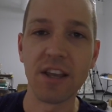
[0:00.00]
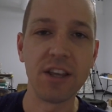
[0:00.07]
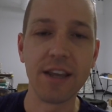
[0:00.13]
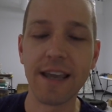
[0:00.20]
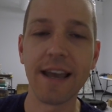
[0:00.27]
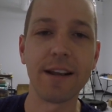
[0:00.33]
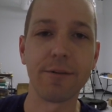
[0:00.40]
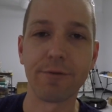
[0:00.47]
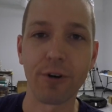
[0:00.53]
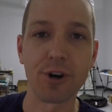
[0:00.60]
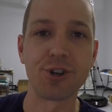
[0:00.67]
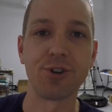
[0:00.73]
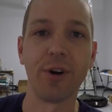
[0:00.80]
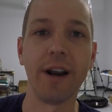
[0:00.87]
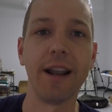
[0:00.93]
you get
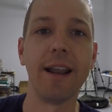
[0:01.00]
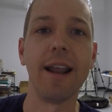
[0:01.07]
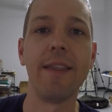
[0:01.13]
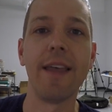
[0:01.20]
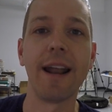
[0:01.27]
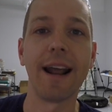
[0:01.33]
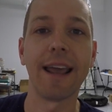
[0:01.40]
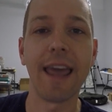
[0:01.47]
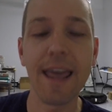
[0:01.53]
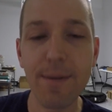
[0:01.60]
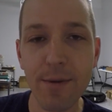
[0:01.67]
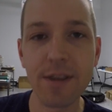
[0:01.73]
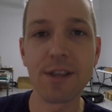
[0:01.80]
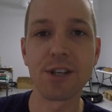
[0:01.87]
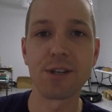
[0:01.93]
frustrated. And then I
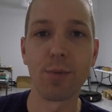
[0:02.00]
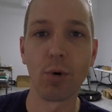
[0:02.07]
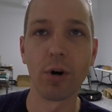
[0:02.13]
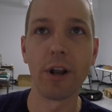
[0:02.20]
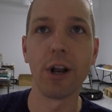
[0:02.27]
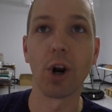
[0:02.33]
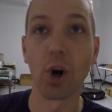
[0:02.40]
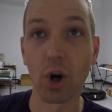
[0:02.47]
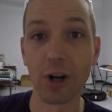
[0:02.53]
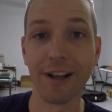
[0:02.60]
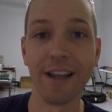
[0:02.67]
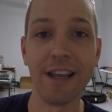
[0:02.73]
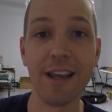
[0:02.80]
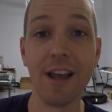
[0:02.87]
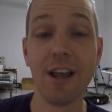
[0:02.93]
came in this morning
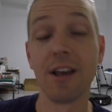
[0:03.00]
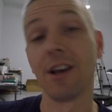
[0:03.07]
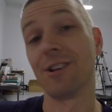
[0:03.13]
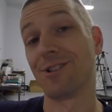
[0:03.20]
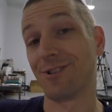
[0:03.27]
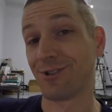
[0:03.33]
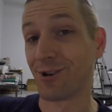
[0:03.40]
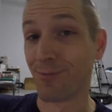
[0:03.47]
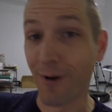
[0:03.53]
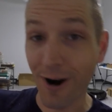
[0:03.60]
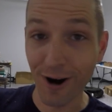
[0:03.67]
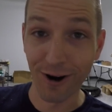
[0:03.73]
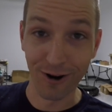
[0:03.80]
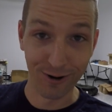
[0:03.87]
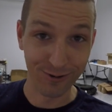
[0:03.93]
early, as
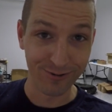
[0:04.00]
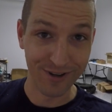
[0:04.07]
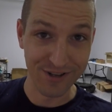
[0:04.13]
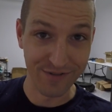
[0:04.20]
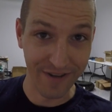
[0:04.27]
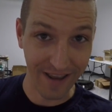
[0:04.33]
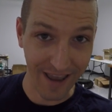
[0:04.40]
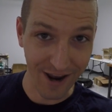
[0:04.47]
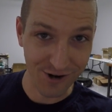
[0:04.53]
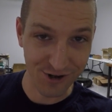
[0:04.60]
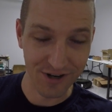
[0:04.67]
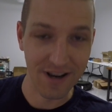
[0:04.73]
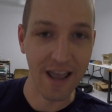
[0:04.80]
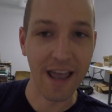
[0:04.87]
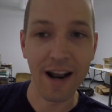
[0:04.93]
tomorrow is
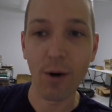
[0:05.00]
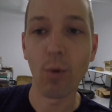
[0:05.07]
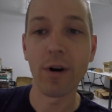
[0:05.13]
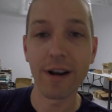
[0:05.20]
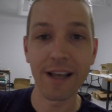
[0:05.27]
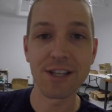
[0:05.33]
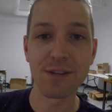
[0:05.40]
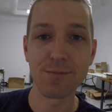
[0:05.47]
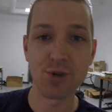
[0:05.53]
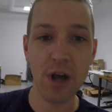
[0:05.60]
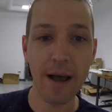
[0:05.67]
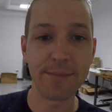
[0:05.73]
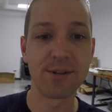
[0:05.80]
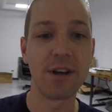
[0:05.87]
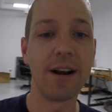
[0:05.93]
vacation day, and I wanted to get some
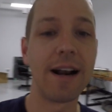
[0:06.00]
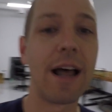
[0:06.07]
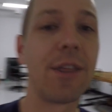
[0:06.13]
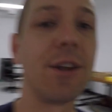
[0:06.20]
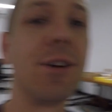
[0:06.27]
jobs done and out